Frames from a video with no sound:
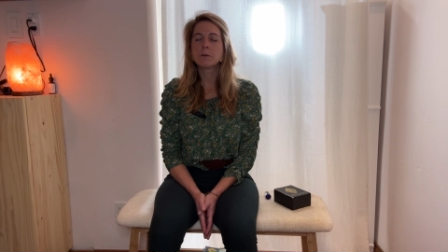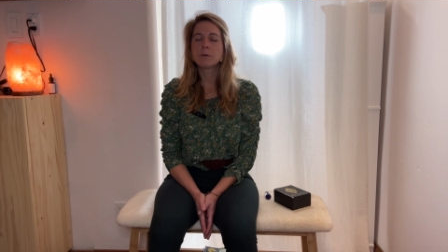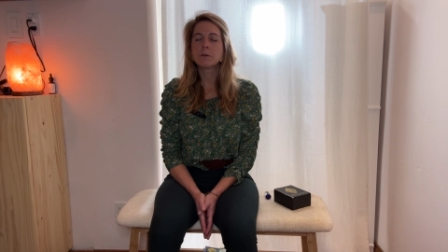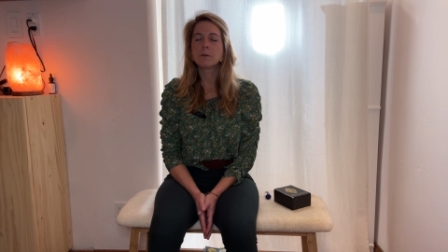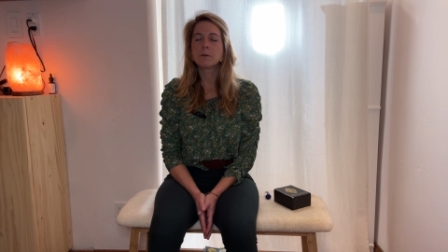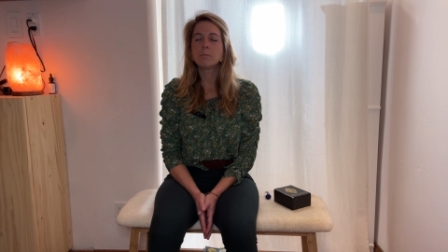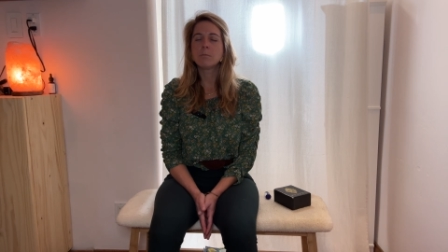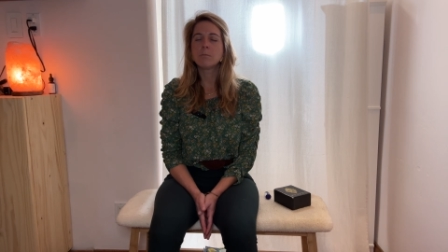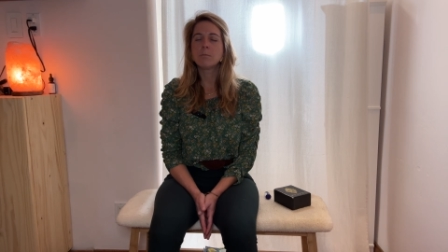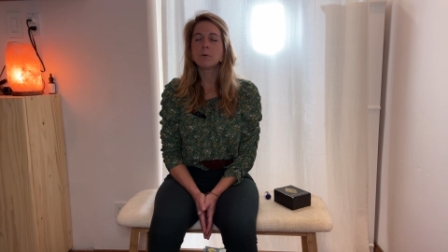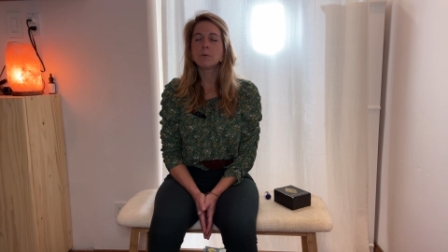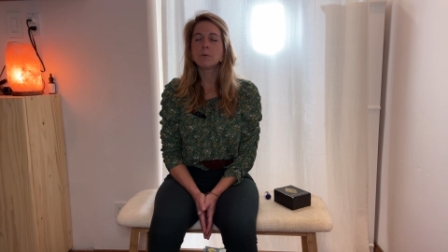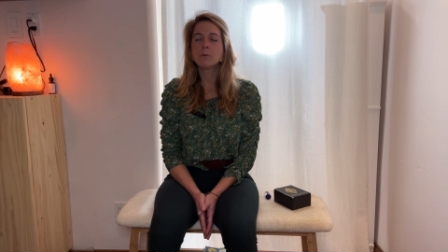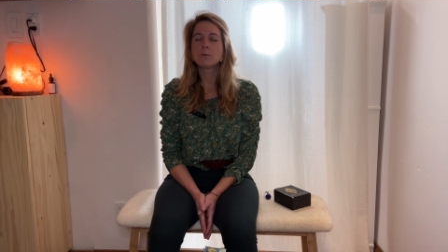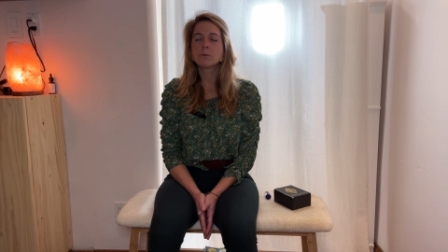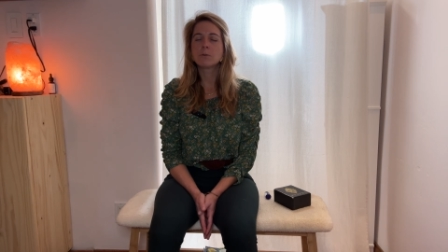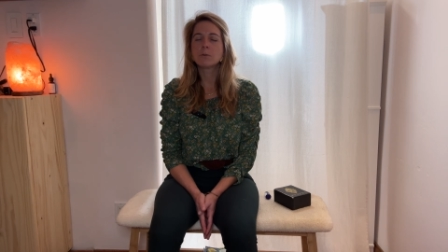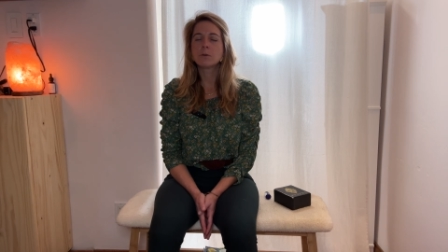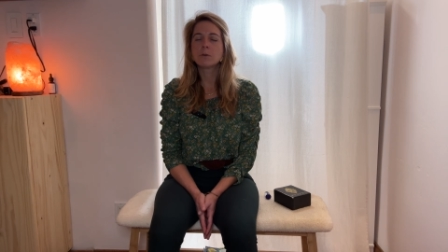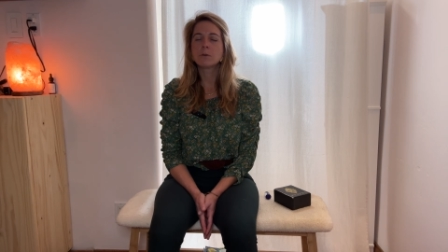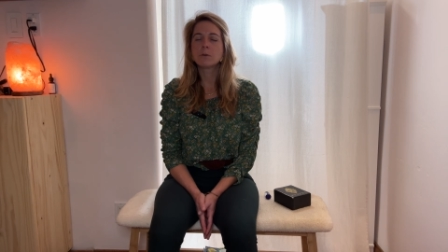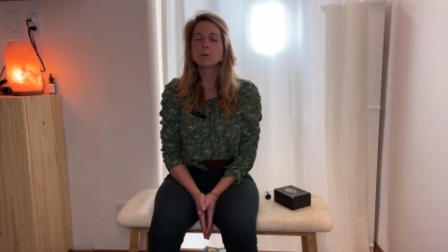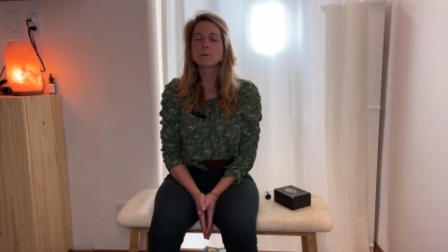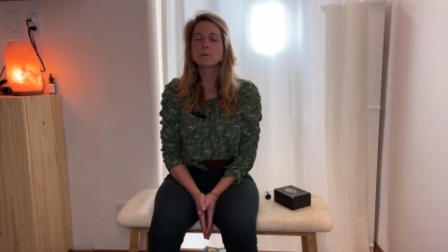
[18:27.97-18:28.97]
the
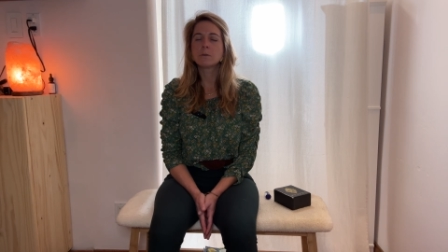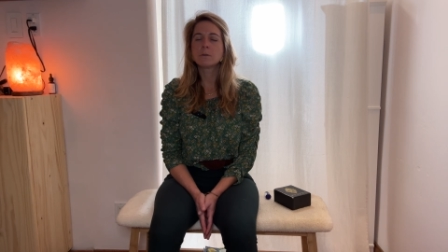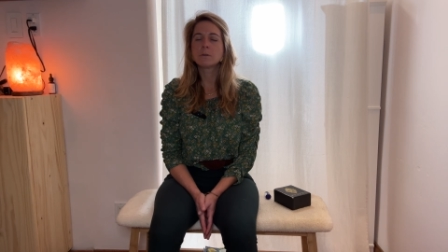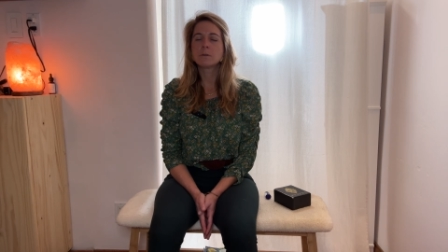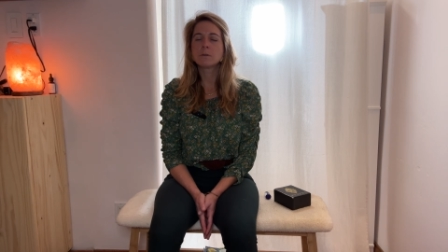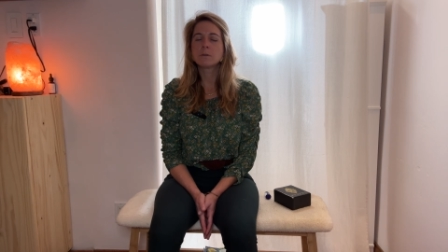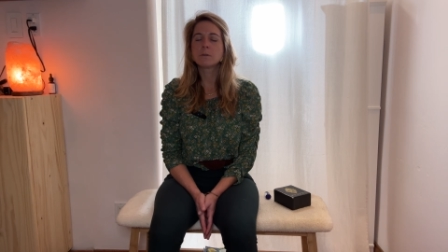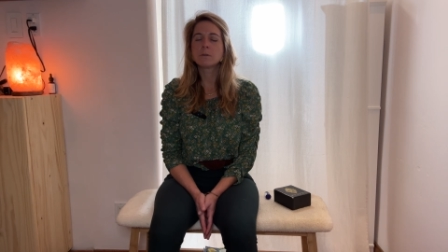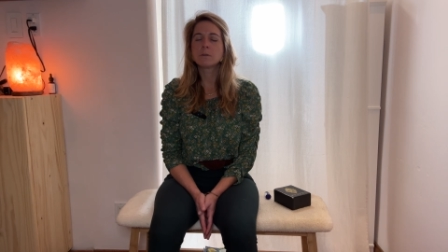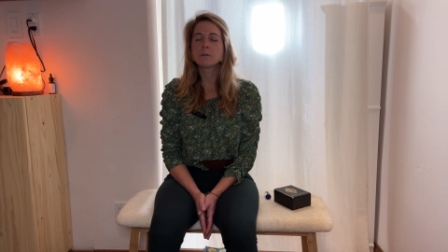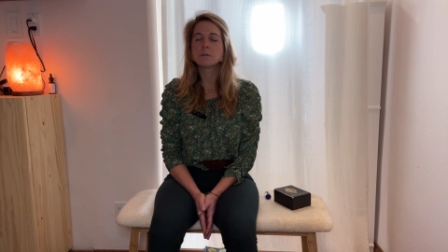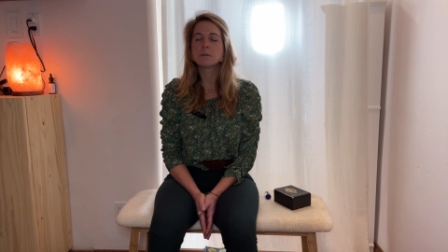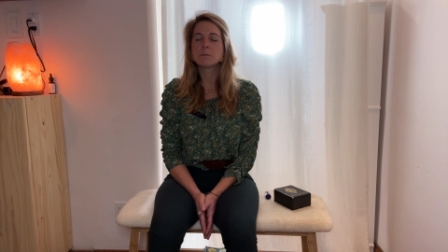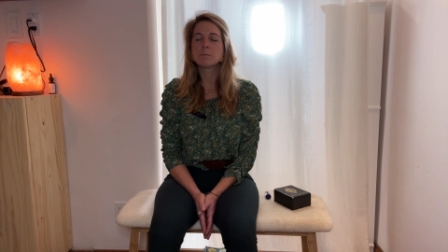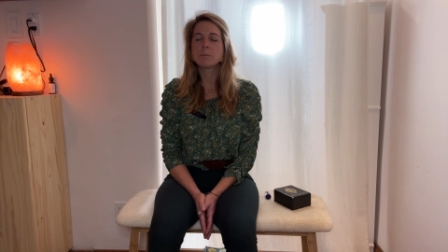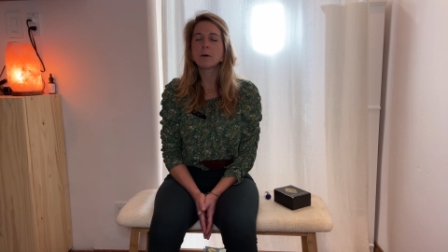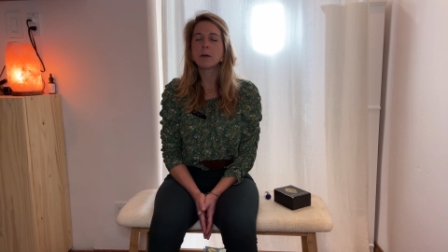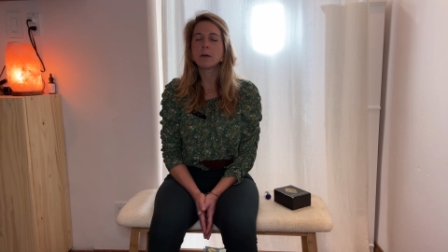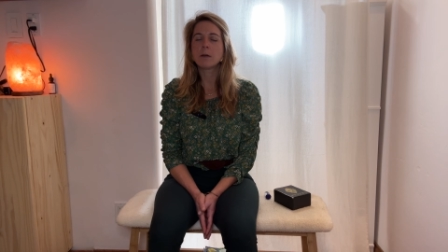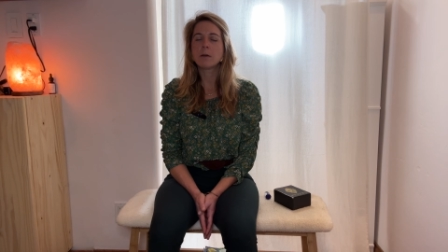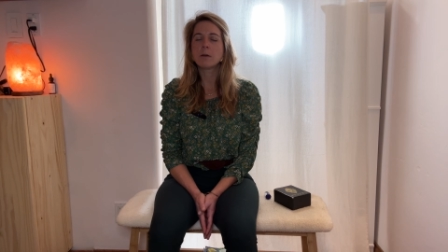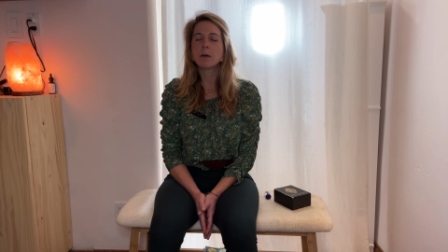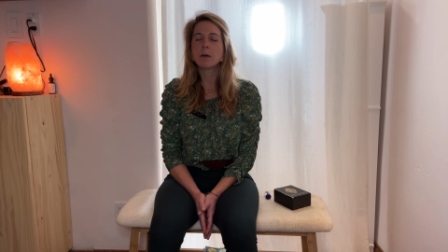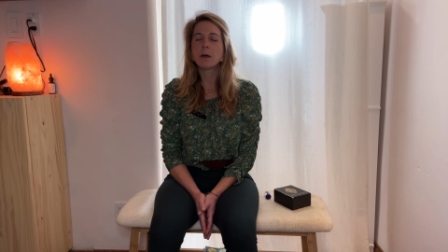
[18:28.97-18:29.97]
emotions and the
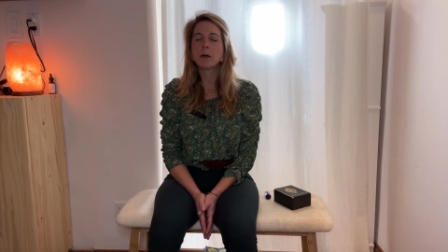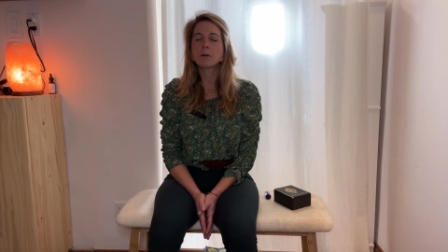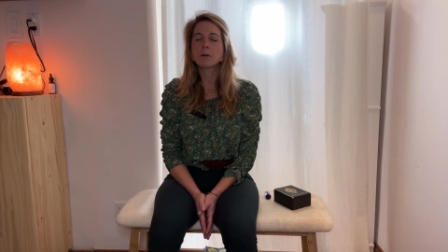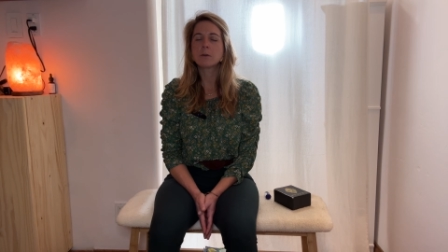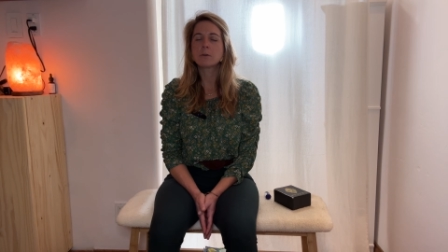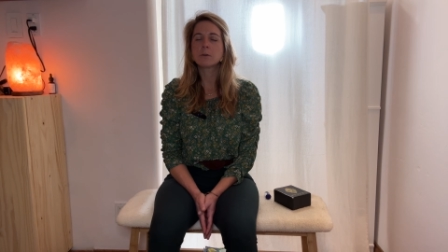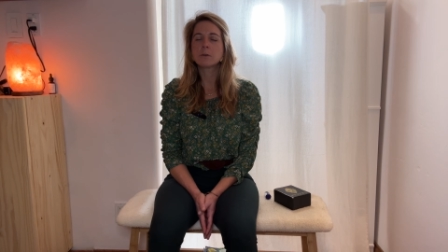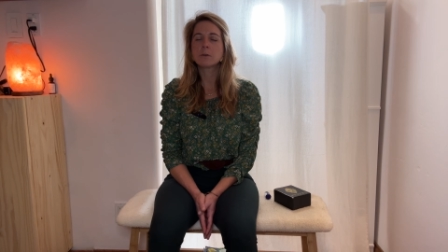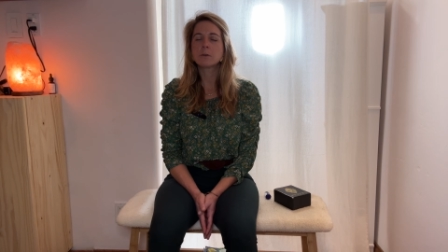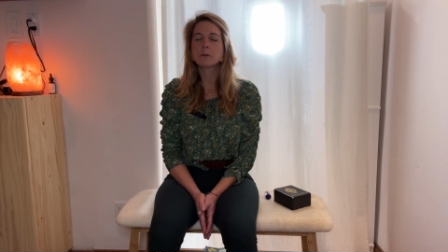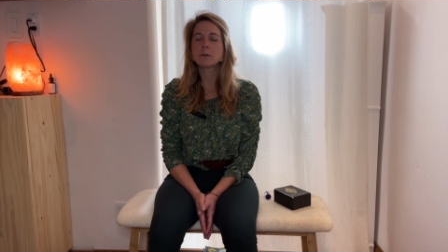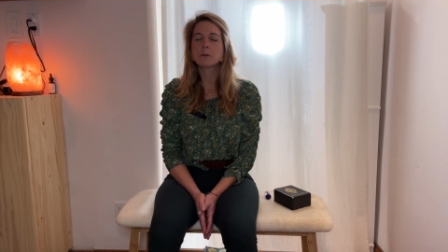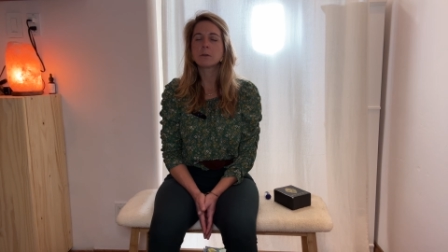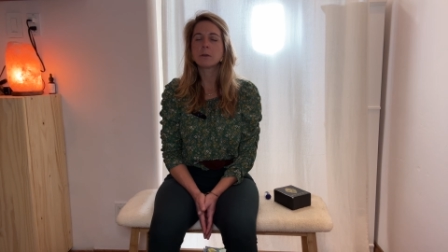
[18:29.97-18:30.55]
inspired action